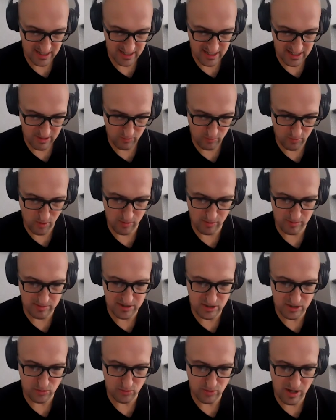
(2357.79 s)
what
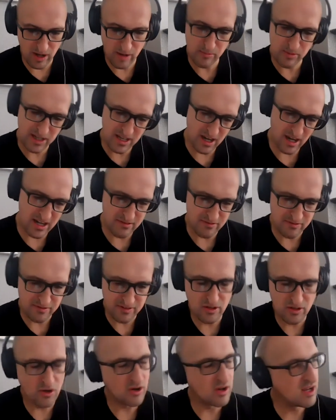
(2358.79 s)
was we kind
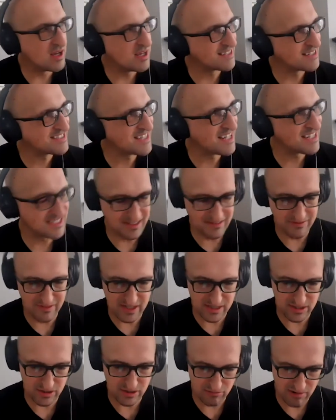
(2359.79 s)
of got a sense of
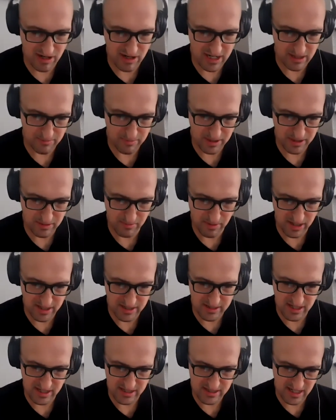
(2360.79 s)
this already, but you
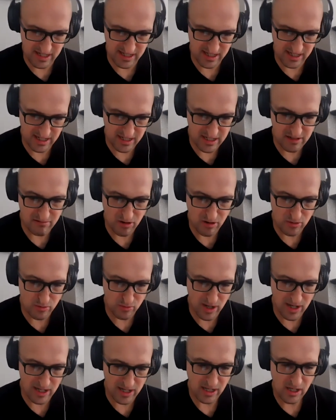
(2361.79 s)
might take it in your own
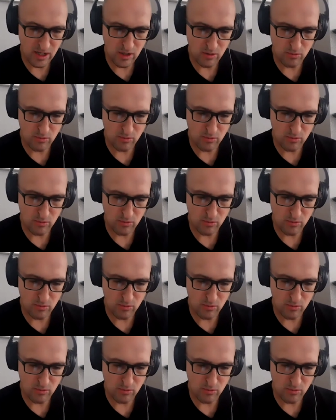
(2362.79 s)
way.